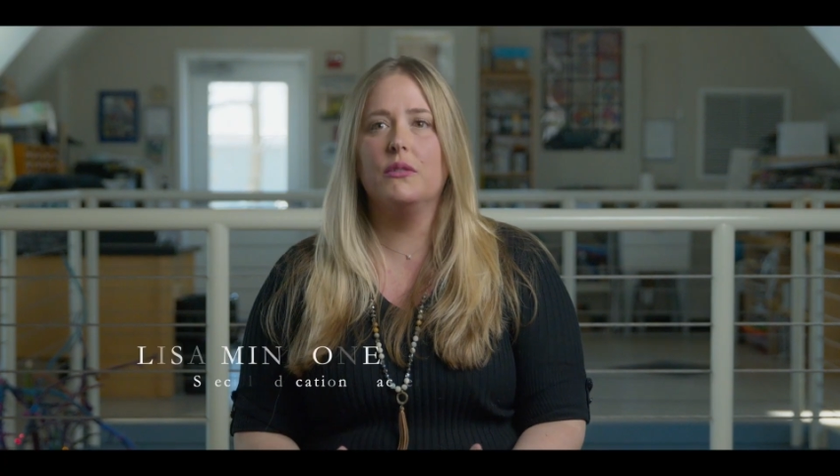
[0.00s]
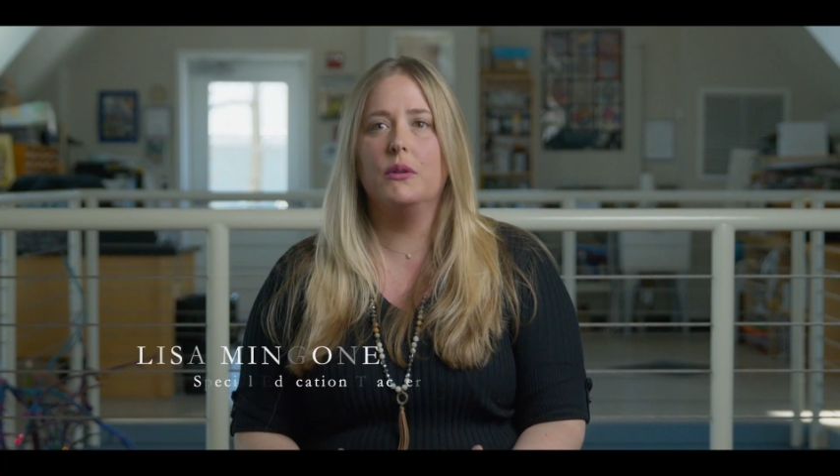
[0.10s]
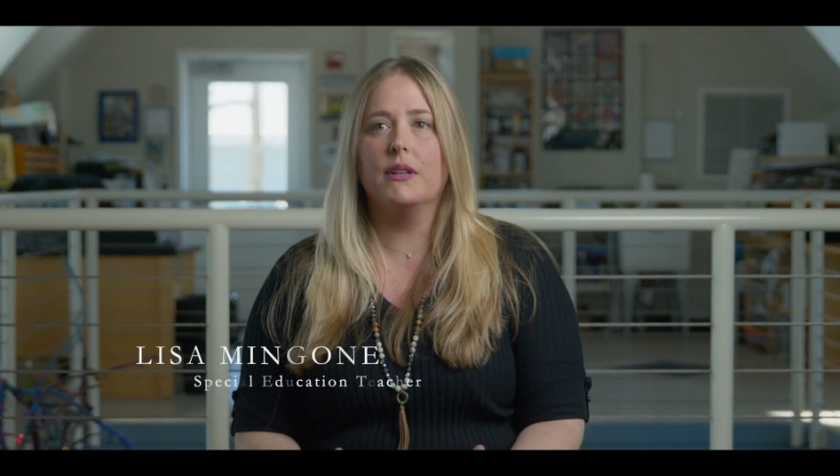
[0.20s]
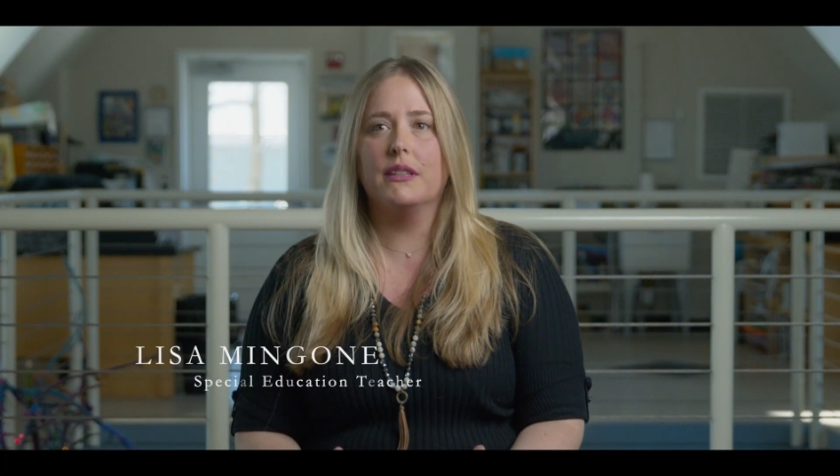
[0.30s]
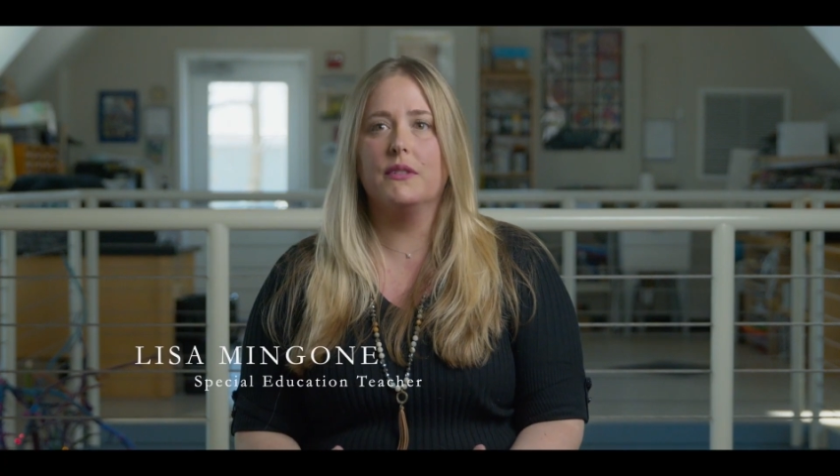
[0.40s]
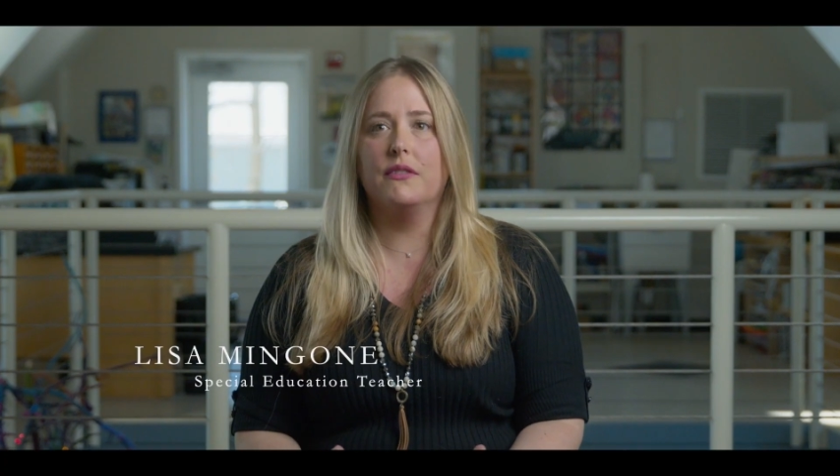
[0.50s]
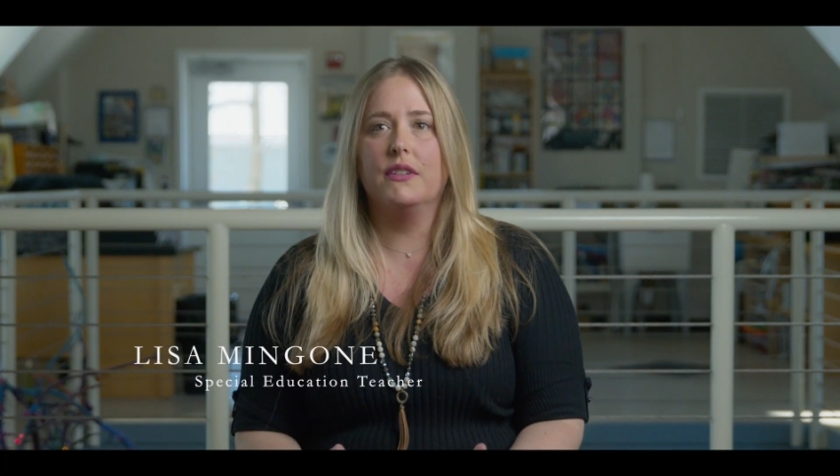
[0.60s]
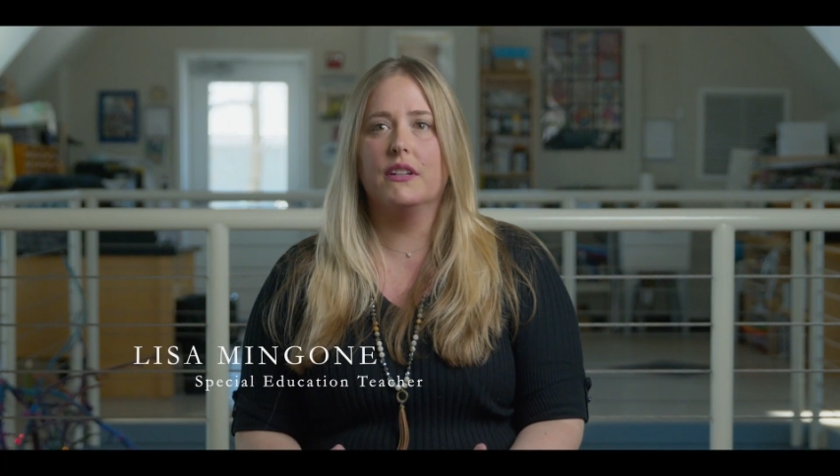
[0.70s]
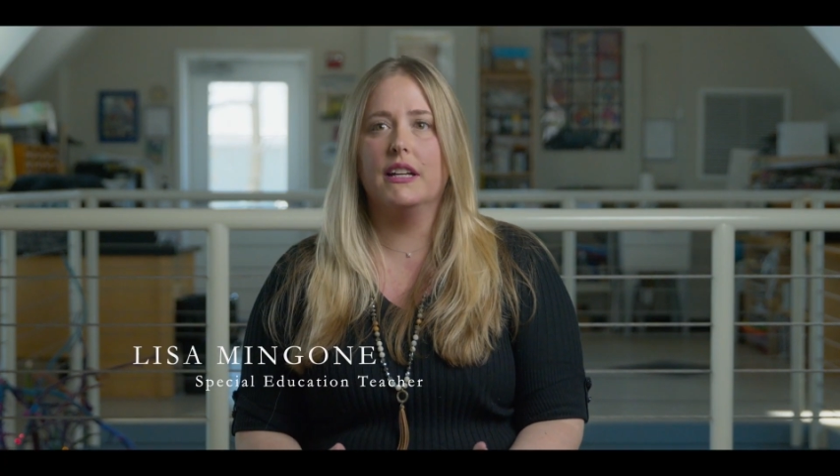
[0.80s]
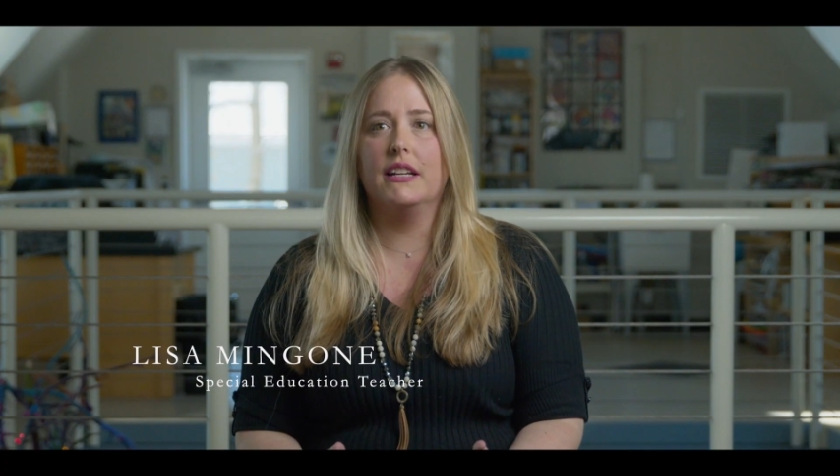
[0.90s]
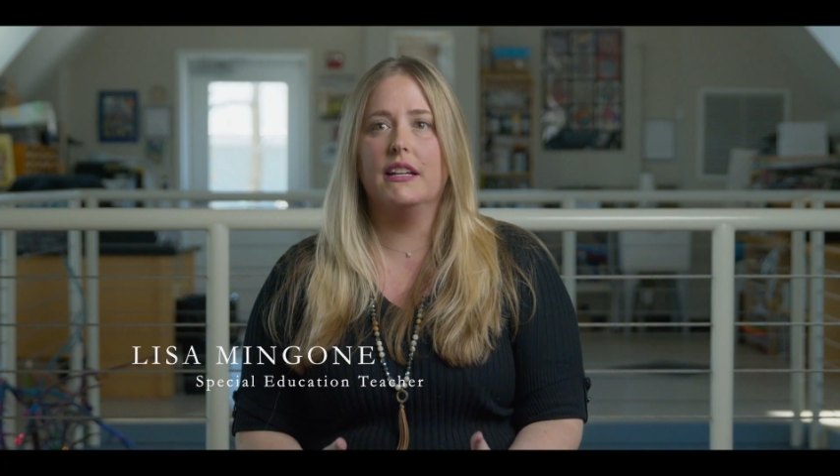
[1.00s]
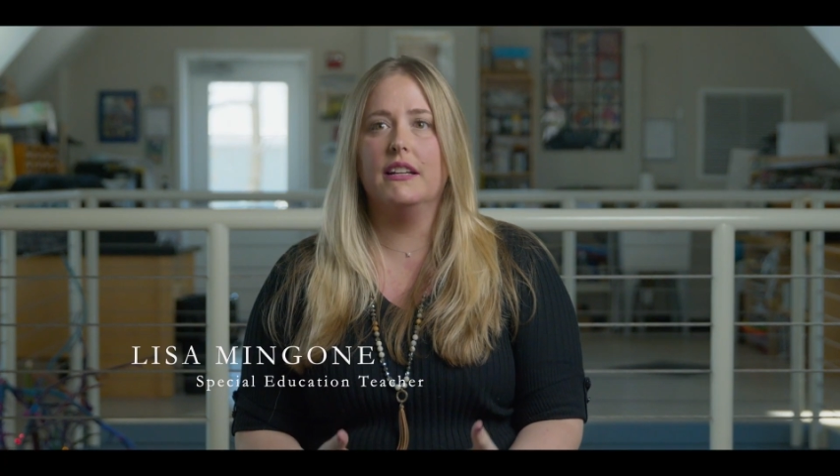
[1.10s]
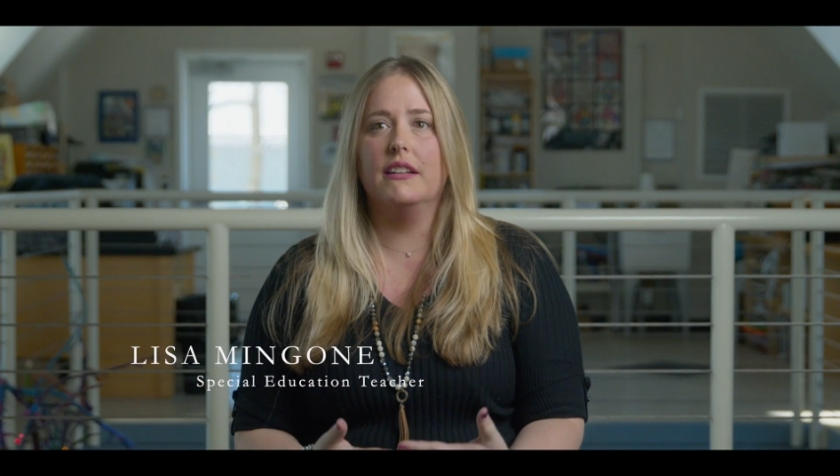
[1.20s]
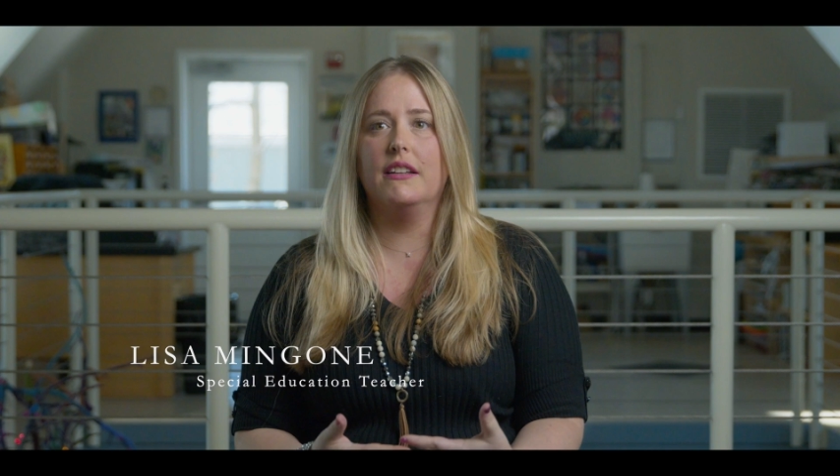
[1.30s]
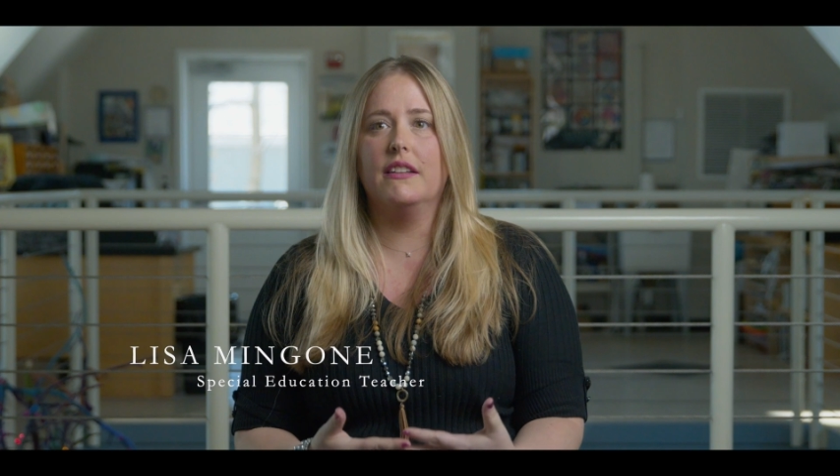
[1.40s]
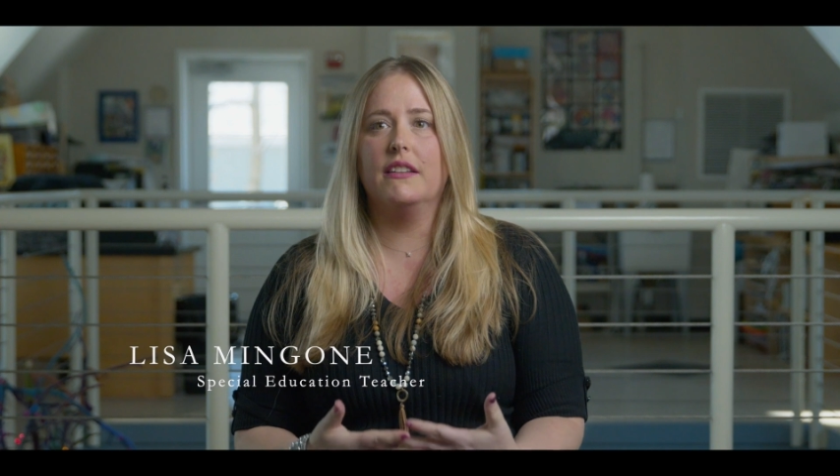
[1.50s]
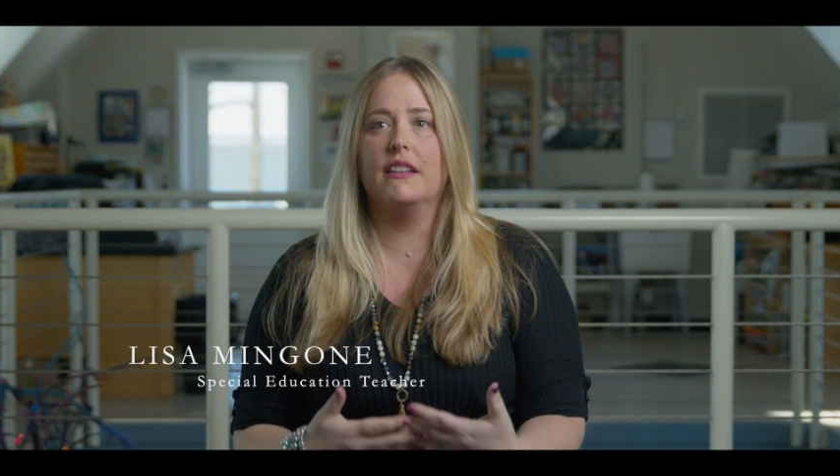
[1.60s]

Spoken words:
we want them to feel like